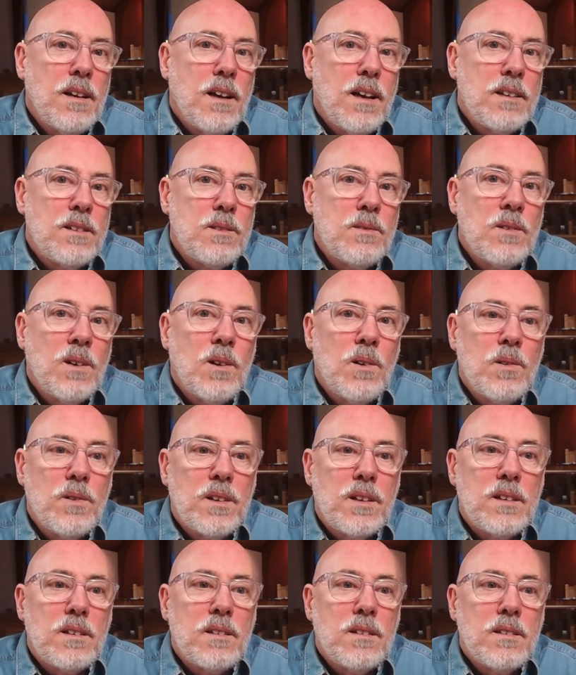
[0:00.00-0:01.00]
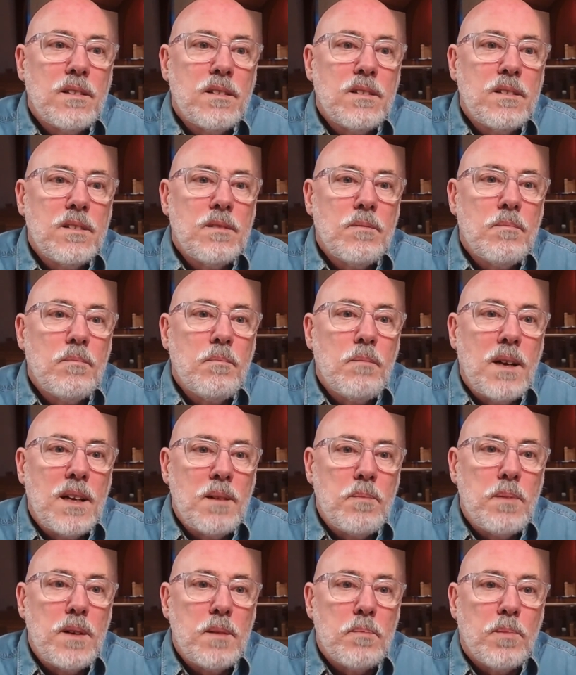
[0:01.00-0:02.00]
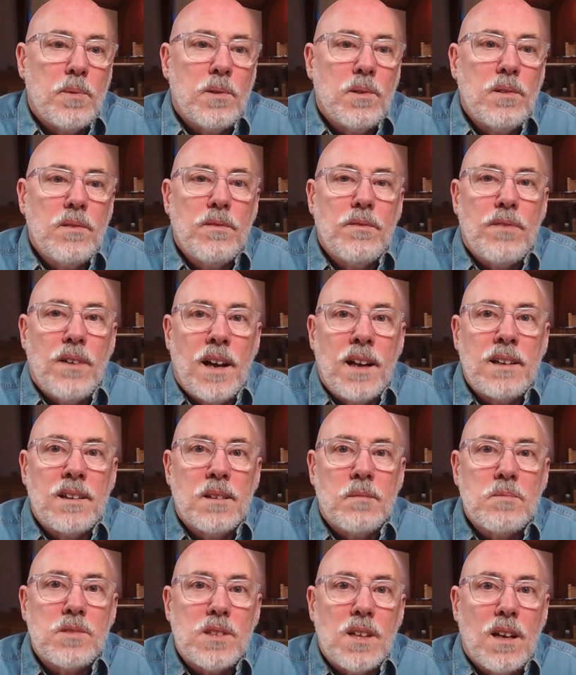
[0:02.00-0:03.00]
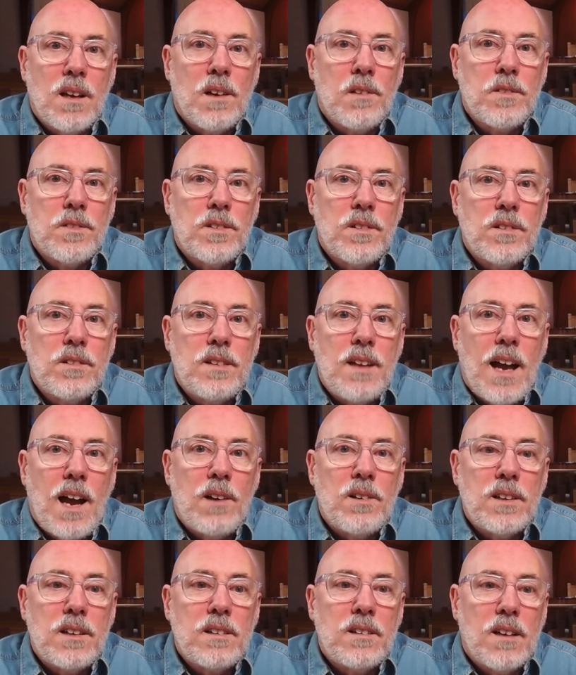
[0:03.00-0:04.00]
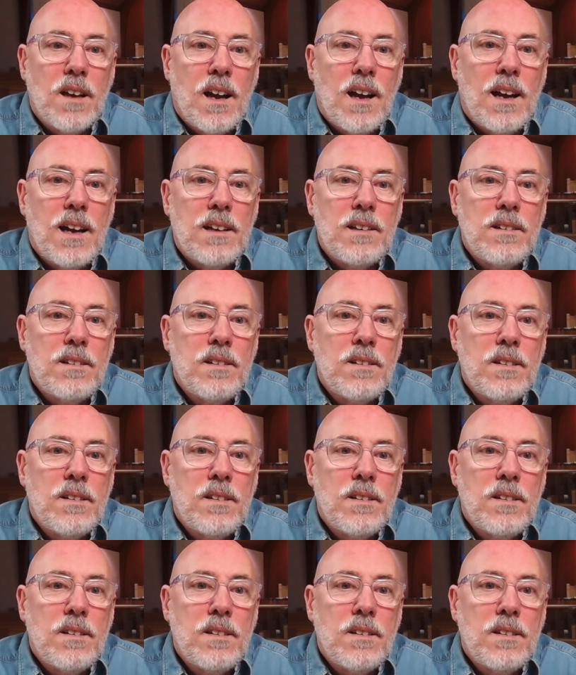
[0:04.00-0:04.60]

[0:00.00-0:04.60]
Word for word: I do know that many people find themselves doubting God,